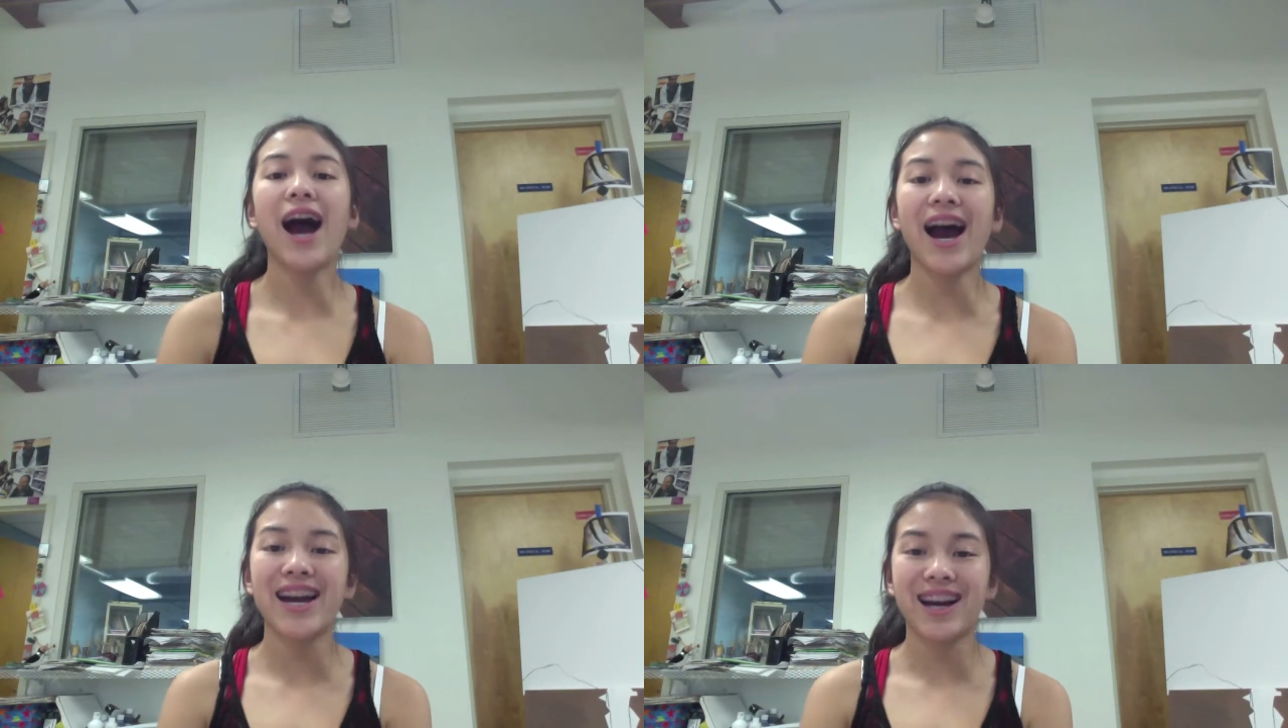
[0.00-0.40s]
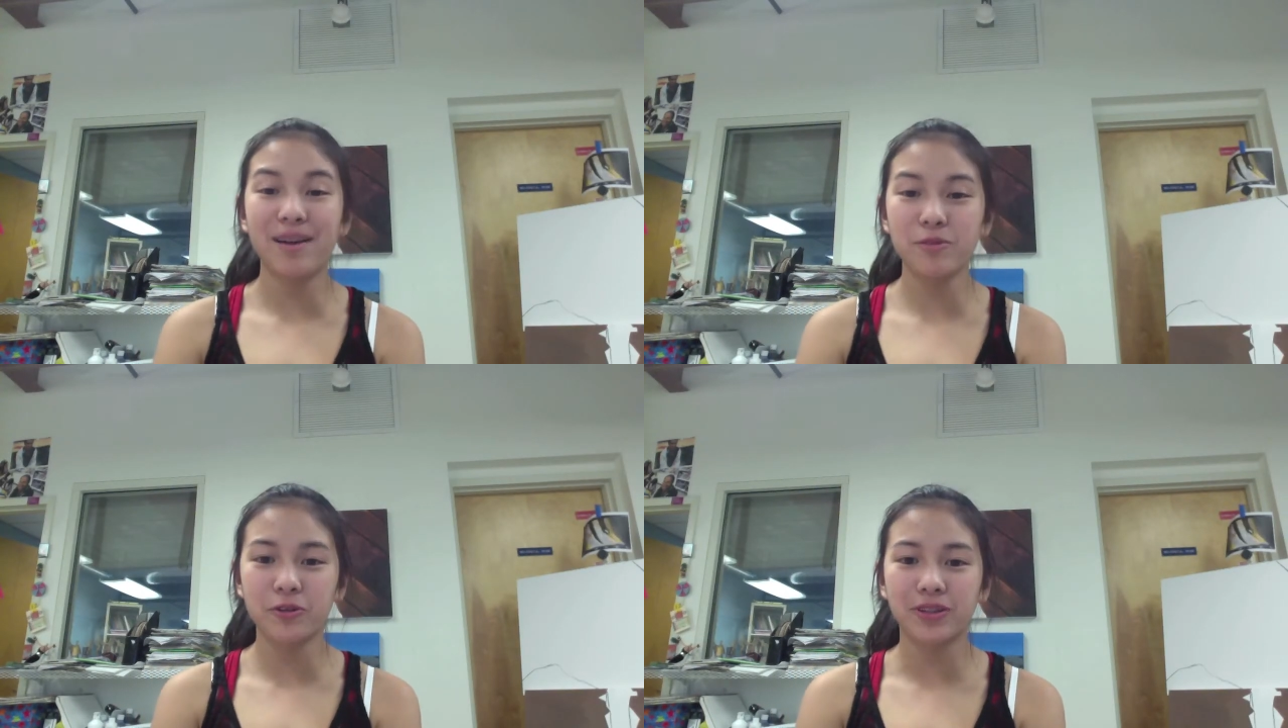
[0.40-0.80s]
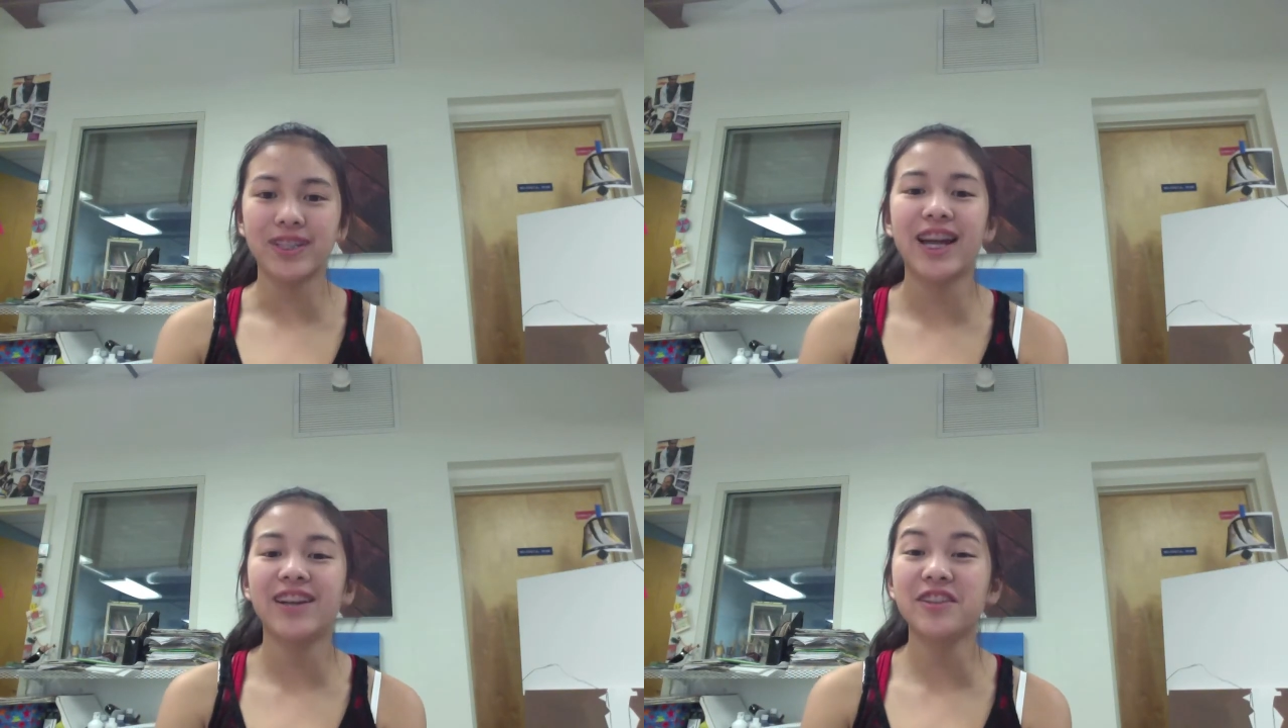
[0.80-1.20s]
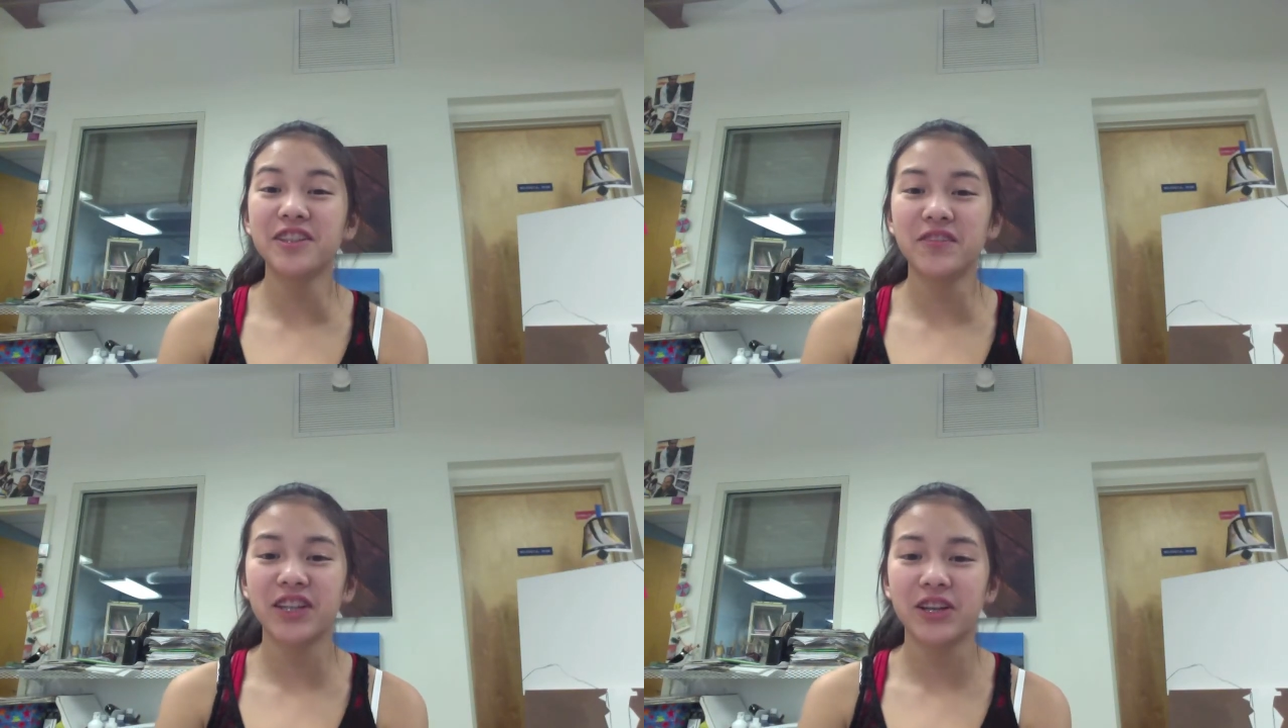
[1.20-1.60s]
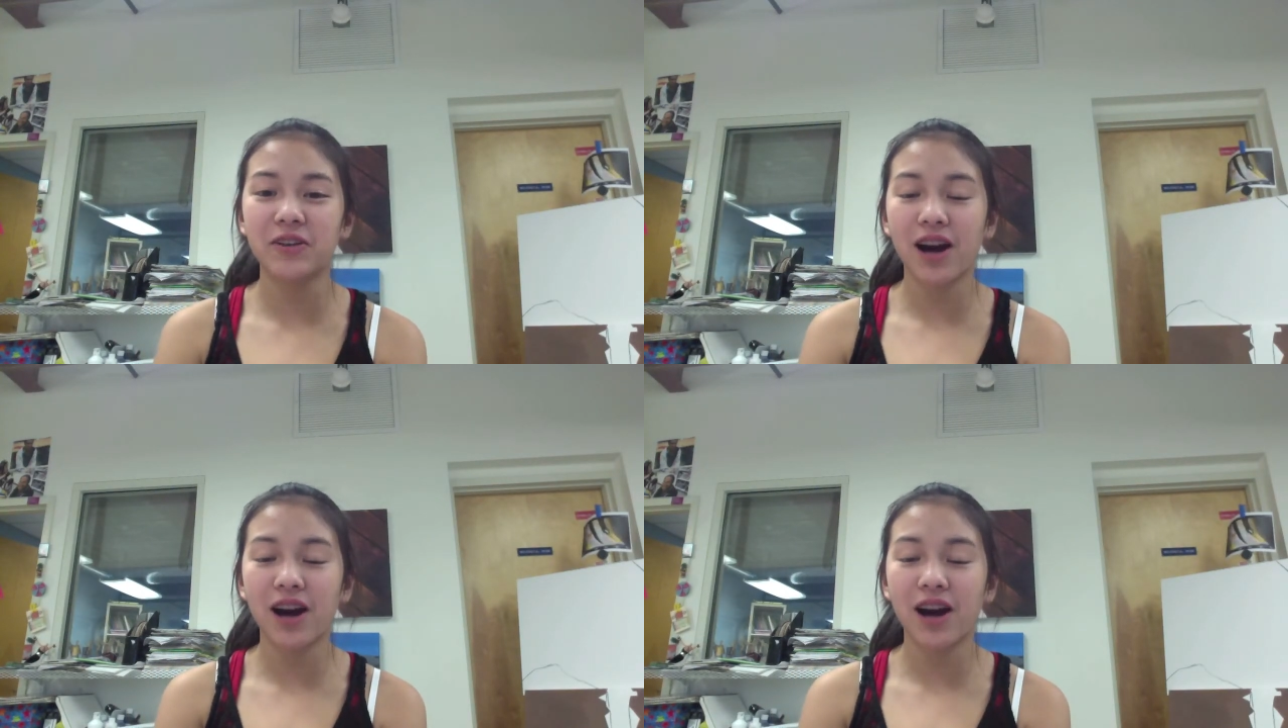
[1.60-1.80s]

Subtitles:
Hi, I'm Jordan, and in this video,